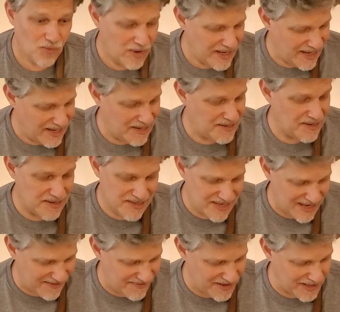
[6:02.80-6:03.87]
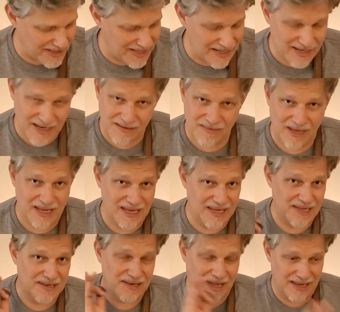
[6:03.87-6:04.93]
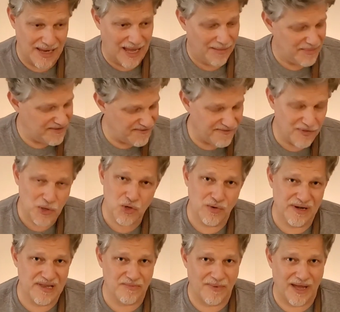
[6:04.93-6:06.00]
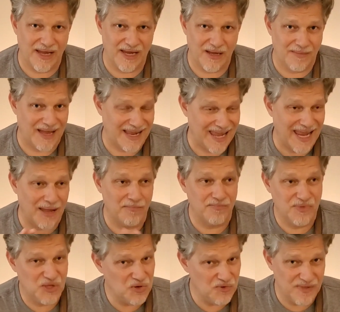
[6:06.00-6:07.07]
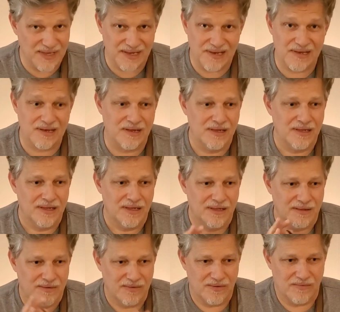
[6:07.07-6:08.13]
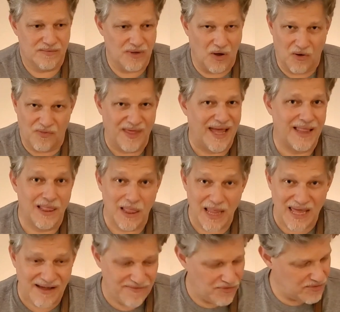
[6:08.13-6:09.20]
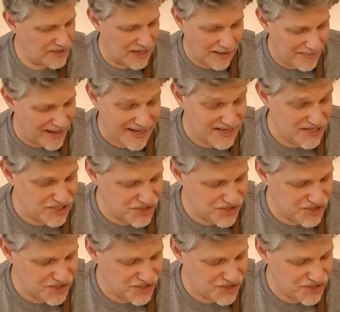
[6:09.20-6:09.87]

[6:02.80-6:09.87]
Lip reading: ways. It's definitely I'm influenced by him. I can't do this on that level, not by any